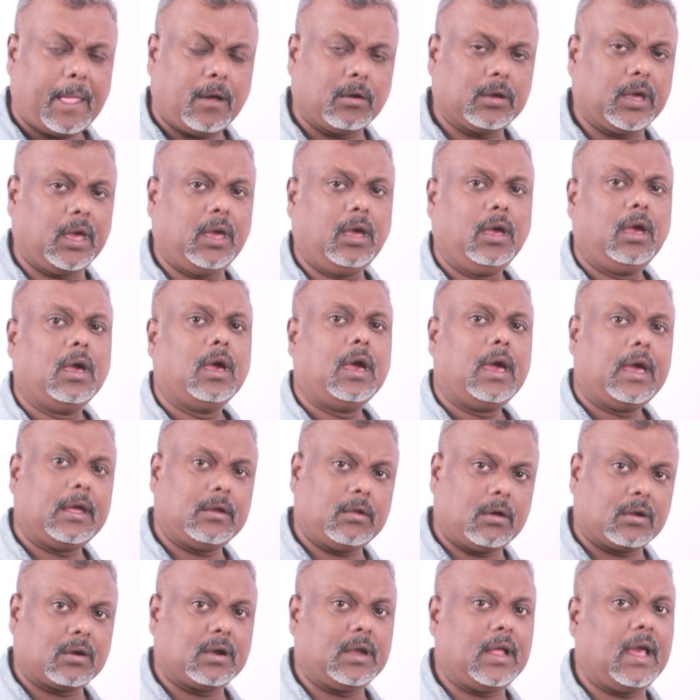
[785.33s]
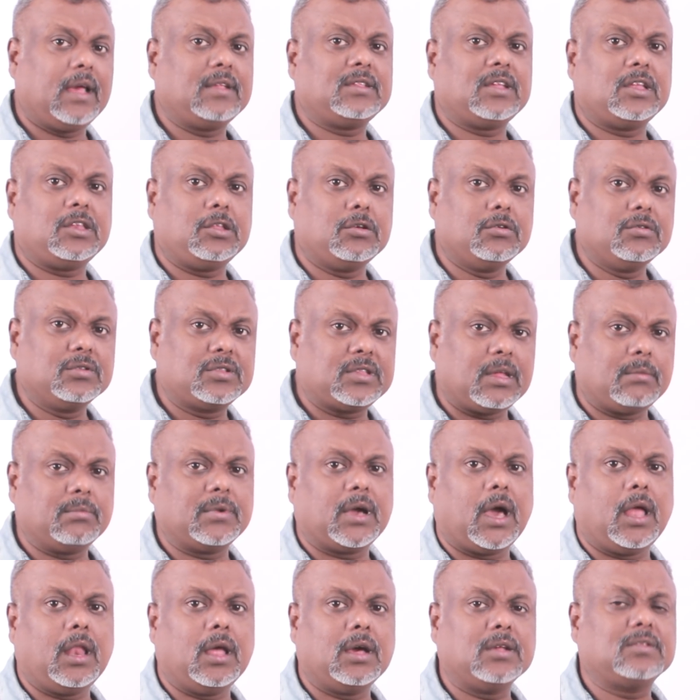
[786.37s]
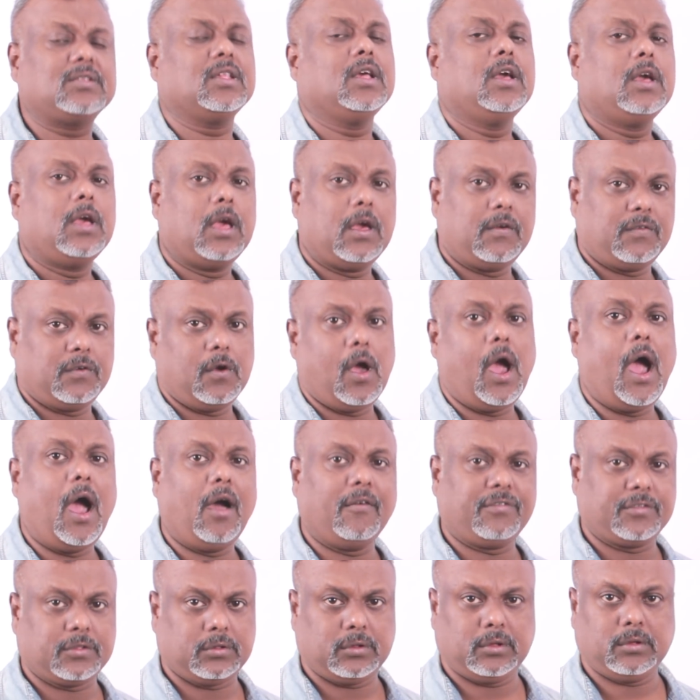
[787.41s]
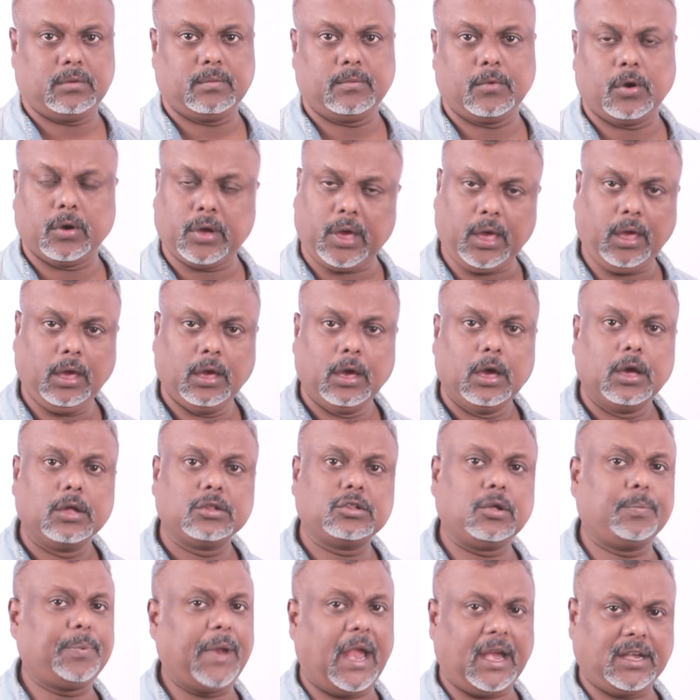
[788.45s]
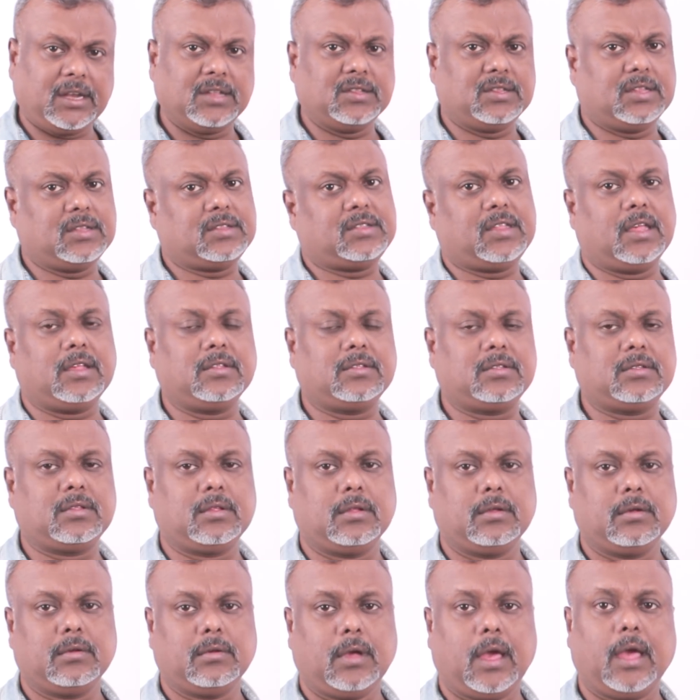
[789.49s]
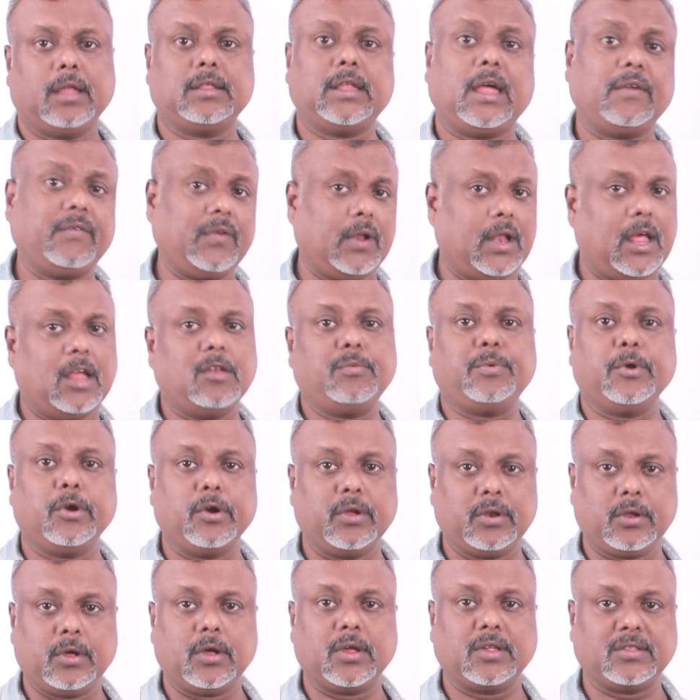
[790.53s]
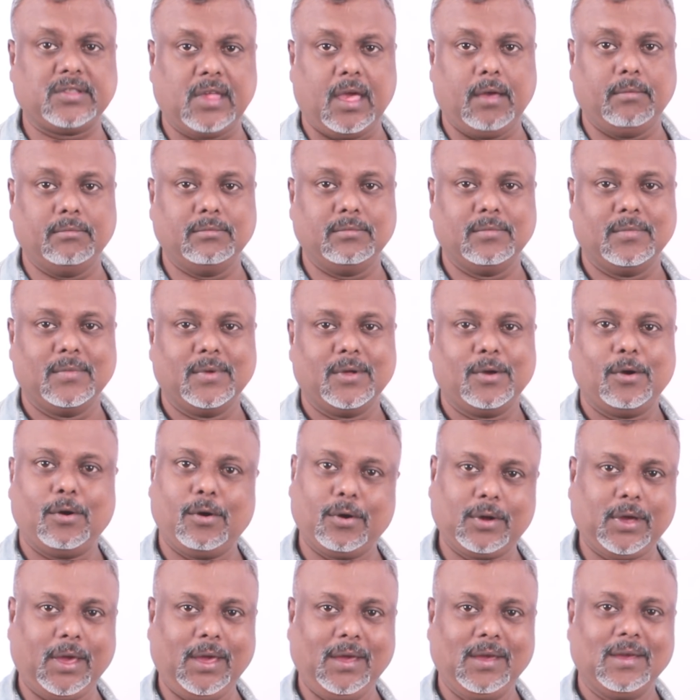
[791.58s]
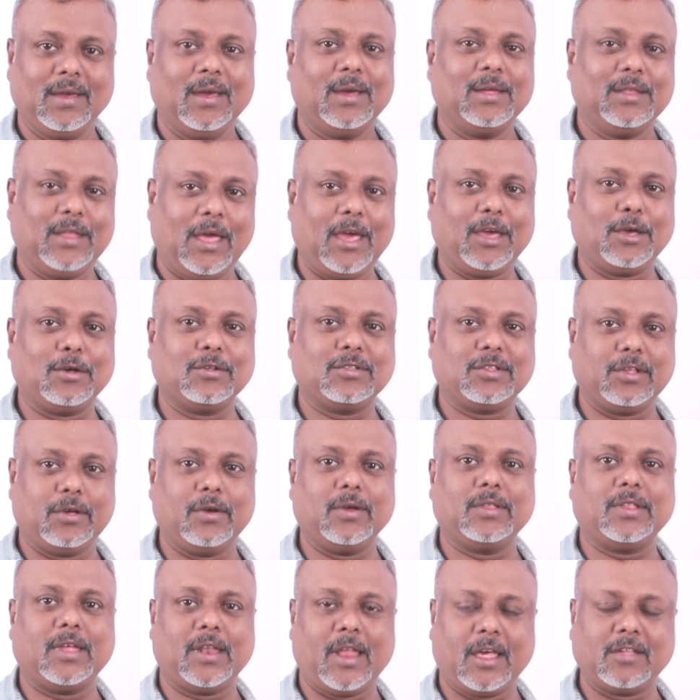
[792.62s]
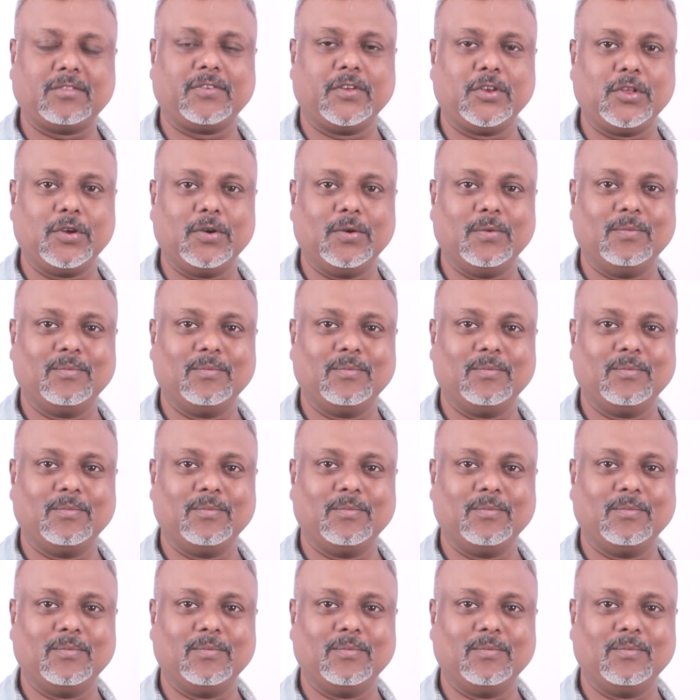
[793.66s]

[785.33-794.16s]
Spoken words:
okay, and organize and use some colors if you have to, okay. So practice these things, and that will help you in your exam, okay. Thank you. See you in the next video.